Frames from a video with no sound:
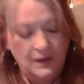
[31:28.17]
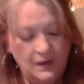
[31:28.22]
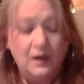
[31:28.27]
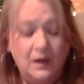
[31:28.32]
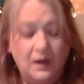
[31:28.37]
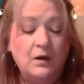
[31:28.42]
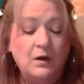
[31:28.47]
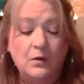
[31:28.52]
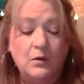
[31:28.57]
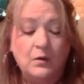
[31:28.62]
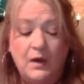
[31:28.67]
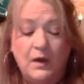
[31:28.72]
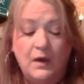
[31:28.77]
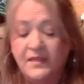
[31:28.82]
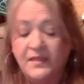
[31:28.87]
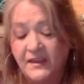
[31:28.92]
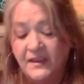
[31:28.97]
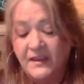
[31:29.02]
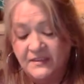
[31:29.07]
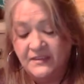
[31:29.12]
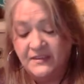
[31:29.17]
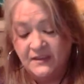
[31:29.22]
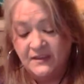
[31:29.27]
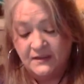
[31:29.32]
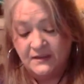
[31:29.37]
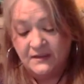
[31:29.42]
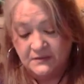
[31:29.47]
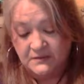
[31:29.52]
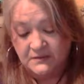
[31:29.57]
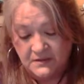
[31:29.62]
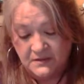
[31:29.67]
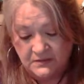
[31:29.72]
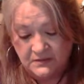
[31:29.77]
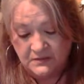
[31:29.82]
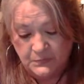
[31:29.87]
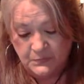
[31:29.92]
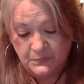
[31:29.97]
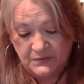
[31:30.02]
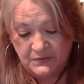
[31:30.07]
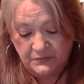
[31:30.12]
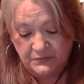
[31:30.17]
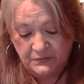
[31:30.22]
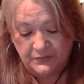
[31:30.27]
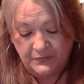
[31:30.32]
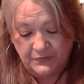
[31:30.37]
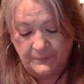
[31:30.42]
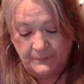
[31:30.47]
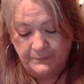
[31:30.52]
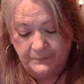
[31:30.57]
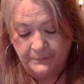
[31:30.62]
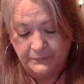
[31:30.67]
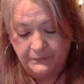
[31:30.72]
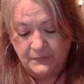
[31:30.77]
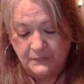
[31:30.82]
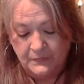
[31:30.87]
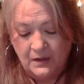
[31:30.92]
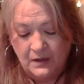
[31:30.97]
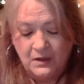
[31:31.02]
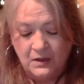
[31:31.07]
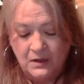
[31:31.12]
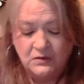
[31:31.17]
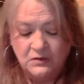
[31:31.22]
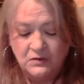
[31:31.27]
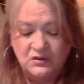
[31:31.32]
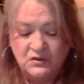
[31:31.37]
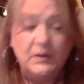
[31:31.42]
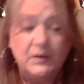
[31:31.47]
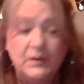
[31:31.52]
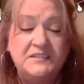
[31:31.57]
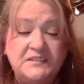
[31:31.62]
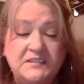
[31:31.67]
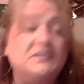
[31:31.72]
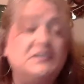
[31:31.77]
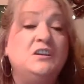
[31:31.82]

Oh, I like this. This is beautiful. Joyce,